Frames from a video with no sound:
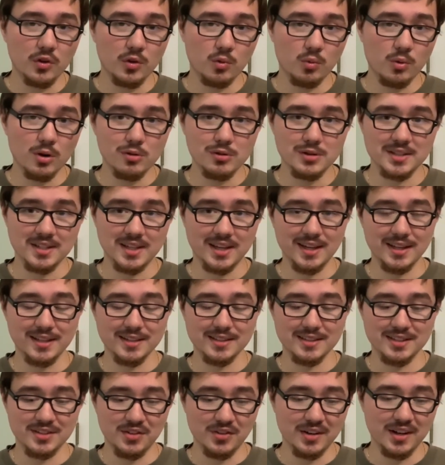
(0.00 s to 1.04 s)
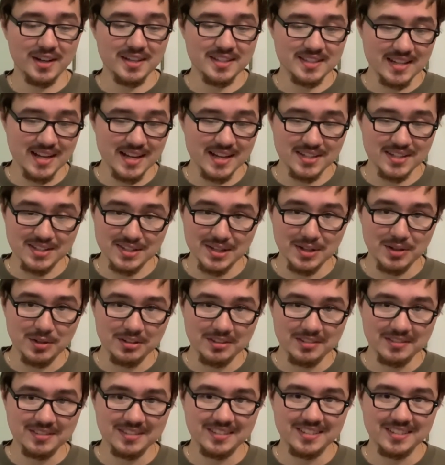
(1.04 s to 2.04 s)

the road signs in the United States, though.